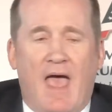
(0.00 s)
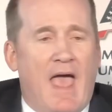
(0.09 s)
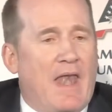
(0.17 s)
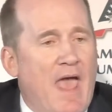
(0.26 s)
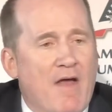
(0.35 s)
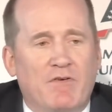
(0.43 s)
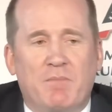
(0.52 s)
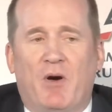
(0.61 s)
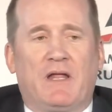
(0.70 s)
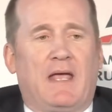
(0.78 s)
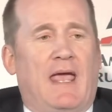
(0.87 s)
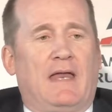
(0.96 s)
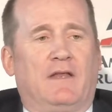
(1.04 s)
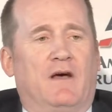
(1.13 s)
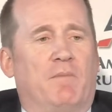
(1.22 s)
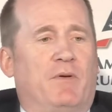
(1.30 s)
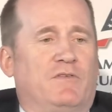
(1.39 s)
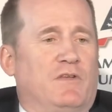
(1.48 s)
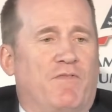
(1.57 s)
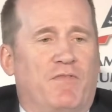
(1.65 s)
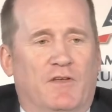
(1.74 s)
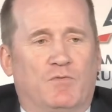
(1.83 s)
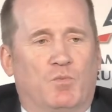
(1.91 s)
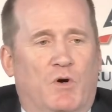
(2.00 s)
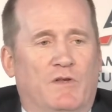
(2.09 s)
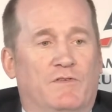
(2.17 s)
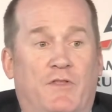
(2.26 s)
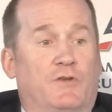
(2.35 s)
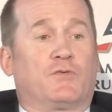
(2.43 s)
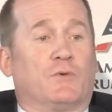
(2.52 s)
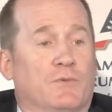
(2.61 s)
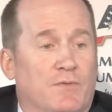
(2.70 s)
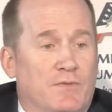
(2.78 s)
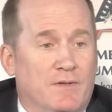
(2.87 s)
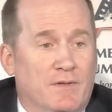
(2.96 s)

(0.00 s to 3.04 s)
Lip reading: and everybody ate it up as if this was the truth.